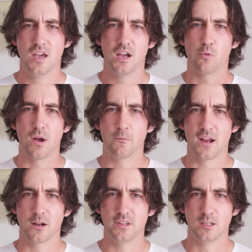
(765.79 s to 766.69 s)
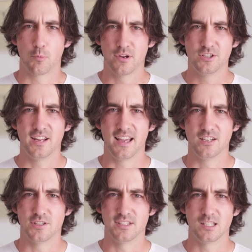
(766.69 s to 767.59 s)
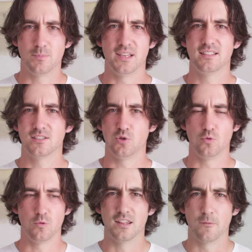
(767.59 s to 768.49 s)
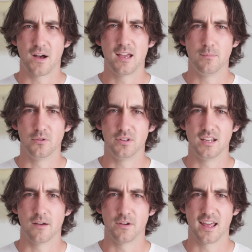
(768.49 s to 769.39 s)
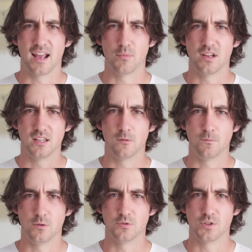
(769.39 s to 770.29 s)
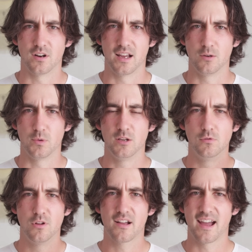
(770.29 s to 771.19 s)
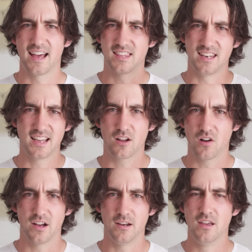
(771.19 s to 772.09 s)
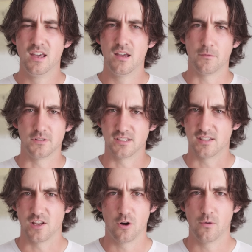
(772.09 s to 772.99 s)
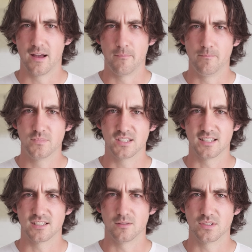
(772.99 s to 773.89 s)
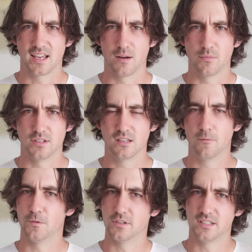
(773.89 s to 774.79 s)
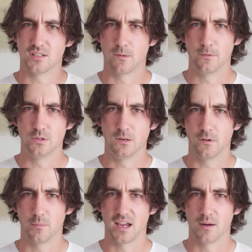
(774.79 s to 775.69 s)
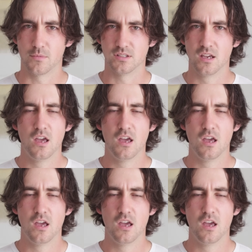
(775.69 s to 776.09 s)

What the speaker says: Quite frankly, depreciation speaks to the viability of a camera in the future, and when you look at the Nikon versus the OM Systems cameras versus the Fujifilm cameras,